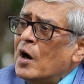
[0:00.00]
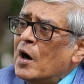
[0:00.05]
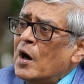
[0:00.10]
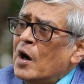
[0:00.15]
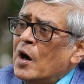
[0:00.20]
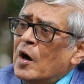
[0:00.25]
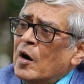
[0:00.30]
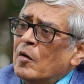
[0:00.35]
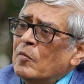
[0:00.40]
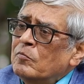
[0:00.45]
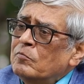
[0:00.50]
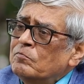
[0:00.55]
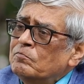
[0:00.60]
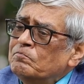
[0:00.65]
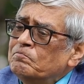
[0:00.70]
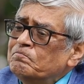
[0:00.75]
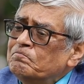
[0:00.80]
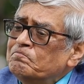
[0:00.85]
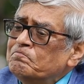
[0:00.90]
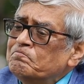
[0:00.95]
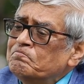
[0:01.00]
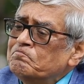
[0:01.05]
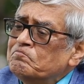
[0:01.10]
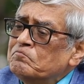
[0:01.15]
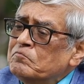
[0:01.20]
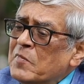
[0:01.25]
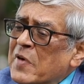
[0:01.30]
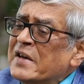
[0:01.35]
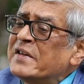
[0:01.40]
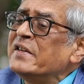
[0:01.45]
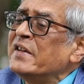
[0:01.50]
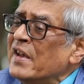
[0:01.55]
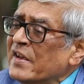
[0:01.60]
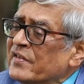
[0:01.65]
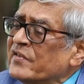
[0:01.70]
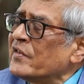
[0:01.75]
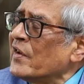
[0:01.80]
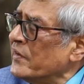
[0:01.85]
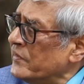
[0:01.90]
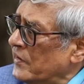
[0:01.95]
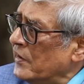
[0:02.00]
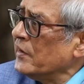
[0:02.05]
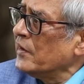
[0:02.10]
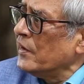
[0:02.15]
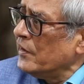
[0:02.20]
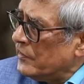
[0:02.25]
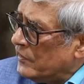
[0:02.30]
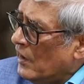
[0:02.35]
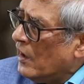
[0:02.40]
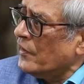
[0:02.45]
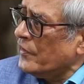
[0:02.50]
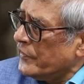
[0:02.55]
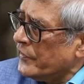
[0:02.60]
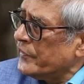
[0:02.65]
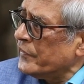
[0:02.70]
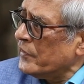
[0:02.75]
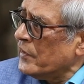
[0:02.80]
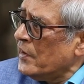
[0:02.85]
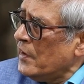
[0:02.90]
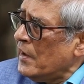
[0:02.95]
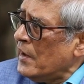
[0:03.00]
Um, but yes, I think it does.